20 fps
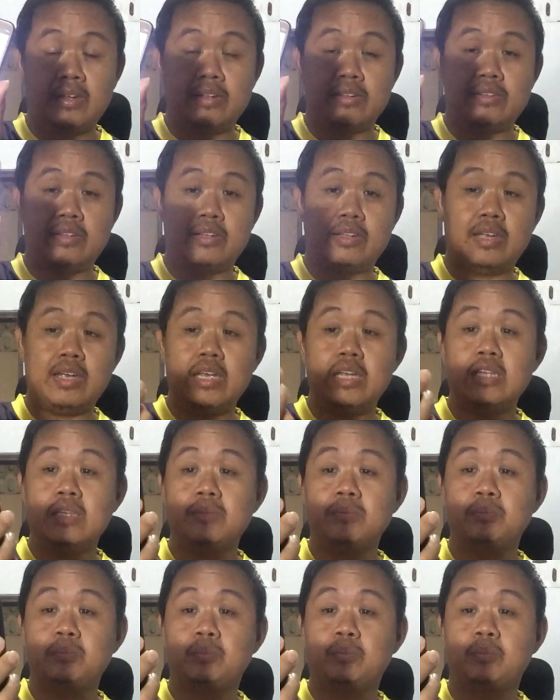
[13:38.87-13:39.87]
is the
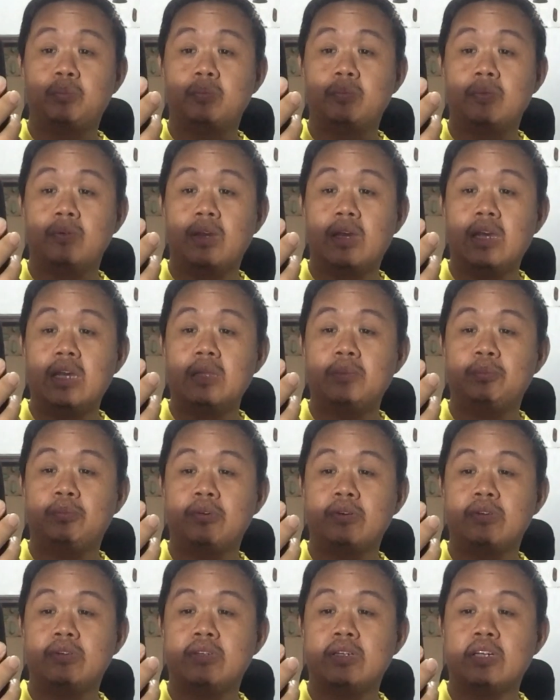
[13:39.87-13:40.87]

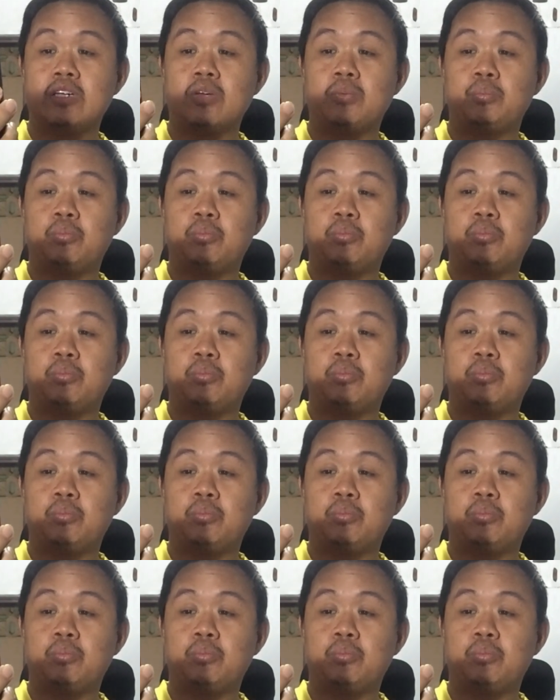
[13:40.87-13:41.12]
8.0.0. So